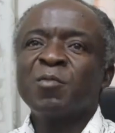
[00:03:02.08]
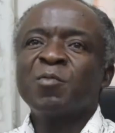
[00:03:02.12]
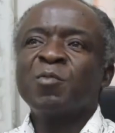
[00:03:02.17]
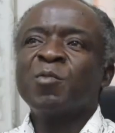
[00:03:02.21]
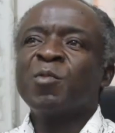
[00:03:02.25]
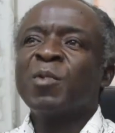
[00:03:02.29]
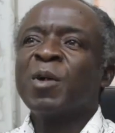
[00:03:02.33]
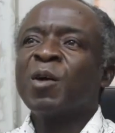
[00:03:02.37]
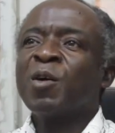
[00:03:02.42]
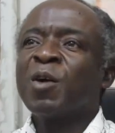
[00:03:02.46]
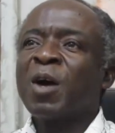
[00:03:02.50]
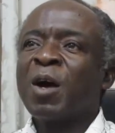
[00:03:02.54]

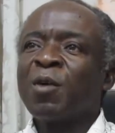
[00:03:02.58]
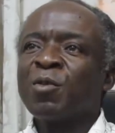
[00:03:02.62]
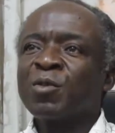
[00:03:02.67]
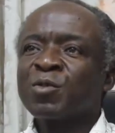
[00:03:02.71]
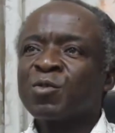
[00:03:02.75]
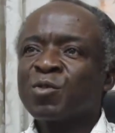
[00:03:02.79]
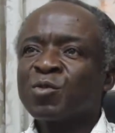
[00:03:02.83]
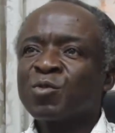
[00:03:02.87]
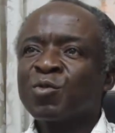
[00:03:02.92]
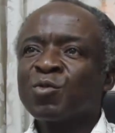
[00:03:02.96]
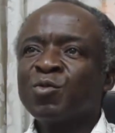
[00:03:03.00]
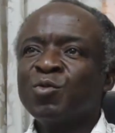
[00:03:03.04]
I was
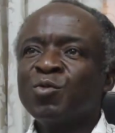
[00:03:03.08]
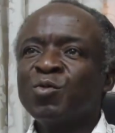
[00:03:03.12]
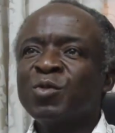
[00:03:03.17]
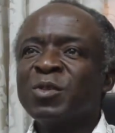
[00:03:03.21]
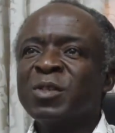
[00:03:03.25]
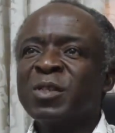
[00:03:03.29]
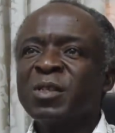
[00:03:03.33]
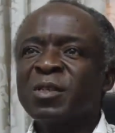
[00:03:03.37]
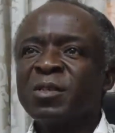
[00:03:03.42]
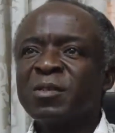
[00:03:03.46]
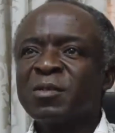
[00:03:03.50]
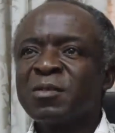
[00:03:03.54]
also
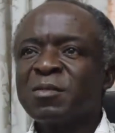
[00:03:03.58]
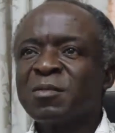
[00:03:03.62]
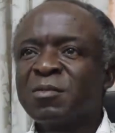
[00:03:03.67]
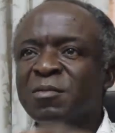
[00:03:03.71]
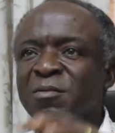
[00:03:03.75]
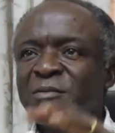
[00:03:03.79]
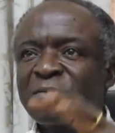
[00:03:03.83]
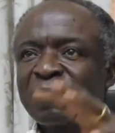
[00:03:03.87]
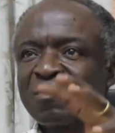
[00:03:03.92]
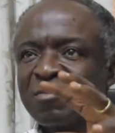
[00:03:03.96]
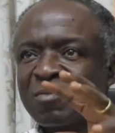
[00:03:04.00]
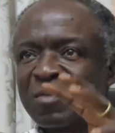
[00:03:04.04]
using
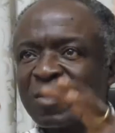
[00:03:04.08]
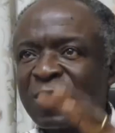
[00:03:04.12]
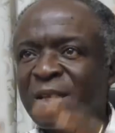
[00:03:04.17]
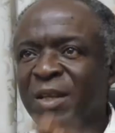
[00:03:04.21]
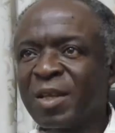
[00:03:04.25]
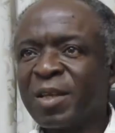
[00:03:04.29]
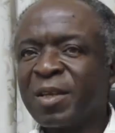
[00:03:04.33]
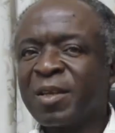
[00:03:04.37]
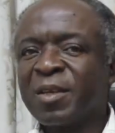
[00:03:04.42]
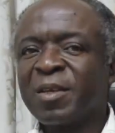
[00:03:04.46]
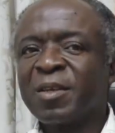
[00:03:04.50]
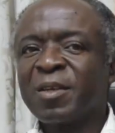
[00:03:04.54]

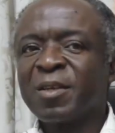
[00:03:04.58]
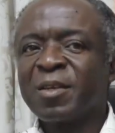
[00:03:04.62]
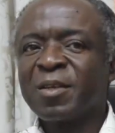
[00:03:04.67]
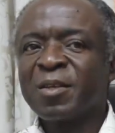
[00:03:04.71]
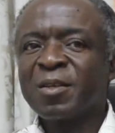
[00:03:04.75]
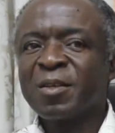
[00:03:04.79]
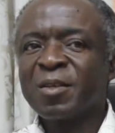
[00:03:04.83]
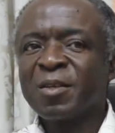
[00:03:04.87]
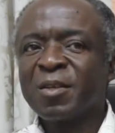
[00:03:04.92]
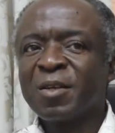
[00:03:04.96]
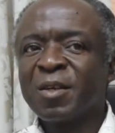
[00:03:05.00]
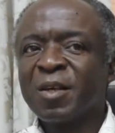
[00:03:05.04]
the
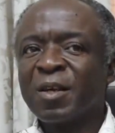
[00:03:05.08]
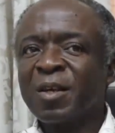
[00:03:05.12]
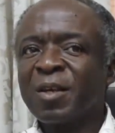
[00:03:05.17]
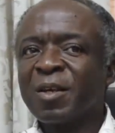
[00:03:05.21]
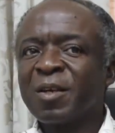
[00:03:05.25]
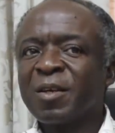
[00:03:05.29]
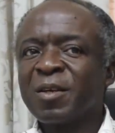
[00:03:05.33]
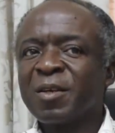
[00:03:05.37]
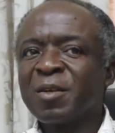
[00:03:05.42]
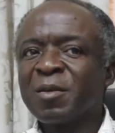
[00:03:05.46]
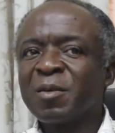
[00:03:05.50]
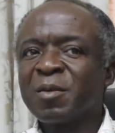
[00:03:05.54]

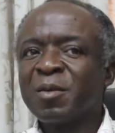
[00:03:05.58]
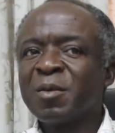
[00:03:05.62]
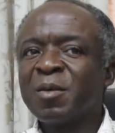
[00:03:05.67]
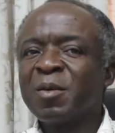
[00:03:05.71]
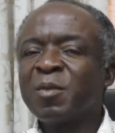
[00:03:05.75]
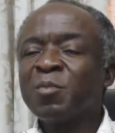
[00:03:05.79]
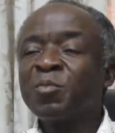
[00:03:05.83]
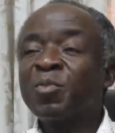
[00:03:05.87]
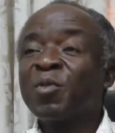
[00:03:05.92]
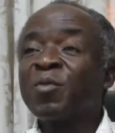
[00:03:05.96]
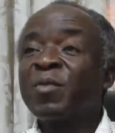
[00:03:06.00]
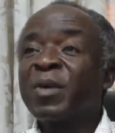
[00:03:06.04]

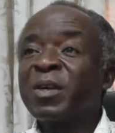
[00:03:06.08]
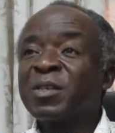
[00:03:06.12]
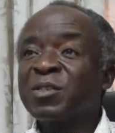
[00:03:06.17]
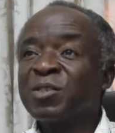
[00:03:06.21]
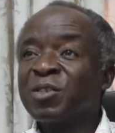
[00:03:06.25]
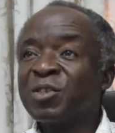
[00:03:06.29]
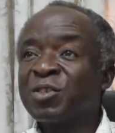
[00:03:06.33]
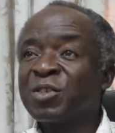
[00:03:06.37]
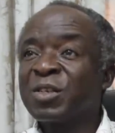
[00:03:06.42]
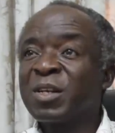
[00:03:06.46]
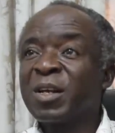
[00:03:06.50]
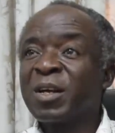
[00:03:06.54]

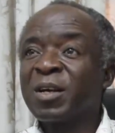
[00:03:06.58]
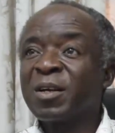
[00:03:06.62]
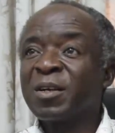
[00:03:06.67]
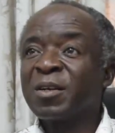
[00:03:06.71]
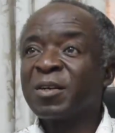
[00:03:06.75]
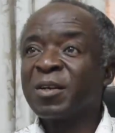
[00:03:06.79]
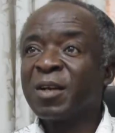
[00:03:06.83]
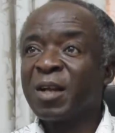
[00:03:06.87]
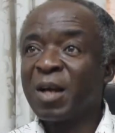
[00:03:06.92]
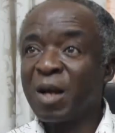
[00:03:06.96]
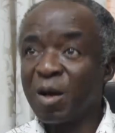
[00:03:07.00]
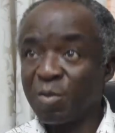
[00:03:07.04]
improvisational
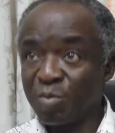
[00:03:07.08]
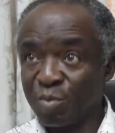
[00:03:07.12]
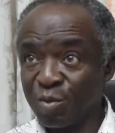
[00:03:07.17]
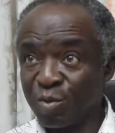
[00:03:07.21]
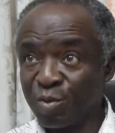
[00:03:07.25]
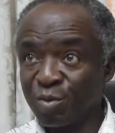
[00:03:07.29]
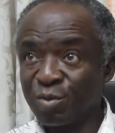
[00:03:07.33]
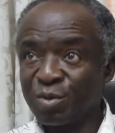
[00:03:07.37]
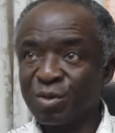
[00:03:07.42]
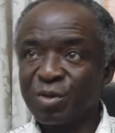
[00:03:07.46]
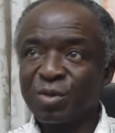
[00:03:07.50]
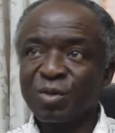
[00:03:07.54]

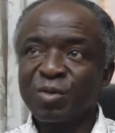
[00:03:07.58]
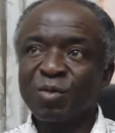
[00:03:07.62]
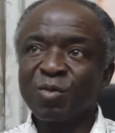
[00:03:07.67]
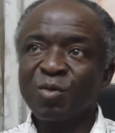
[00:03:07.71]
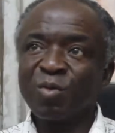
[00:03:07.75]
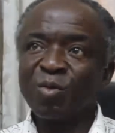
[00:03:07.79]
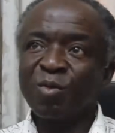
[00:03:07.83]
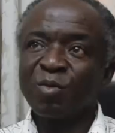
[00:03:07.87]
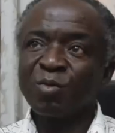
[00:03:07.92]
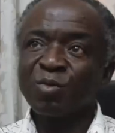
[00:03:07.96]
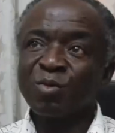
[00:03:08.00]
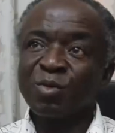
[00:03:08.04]
approach,
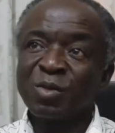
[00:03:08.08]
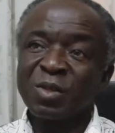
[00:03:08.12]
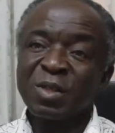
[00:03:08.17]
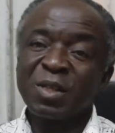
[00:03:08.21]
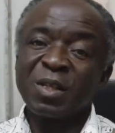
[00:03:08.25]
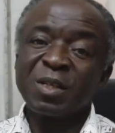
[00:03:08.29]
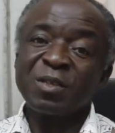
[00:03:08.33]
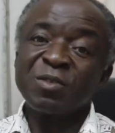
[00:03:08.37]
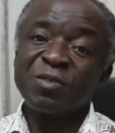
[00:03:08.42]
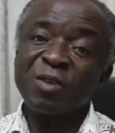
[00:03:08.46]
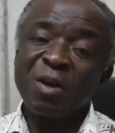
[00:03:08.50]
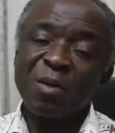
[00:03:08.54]
using
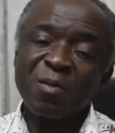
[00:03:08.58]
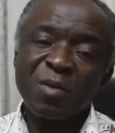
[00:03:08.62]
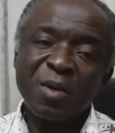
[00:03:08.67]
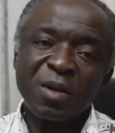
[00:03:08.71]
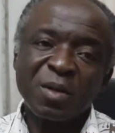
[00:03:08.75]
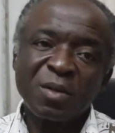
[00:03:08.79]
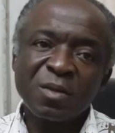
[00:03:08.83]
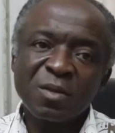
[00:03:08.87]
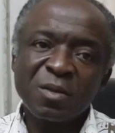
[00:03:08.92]
the drama.